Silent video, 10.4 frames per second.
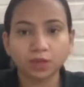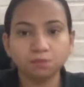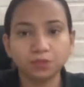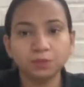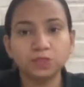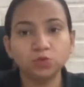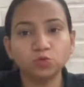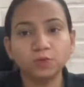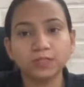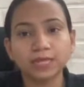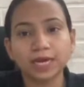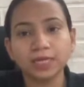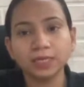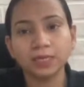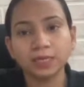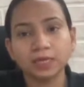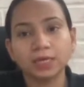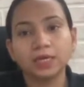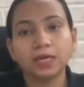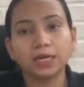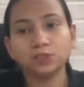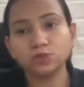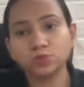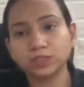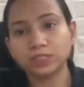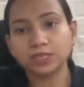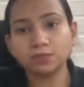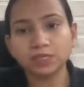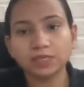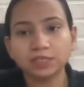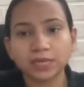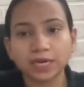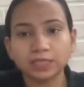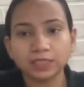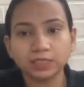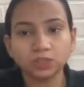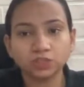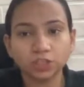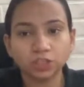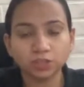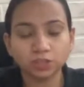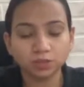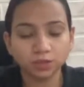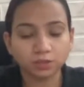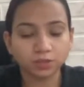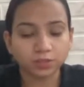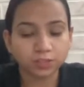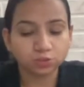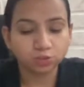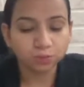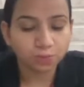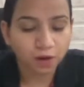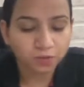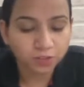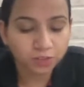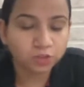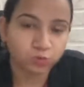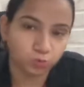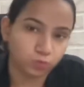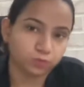Pb2 plus ion into Cl minus ion concentration raised to the power 2.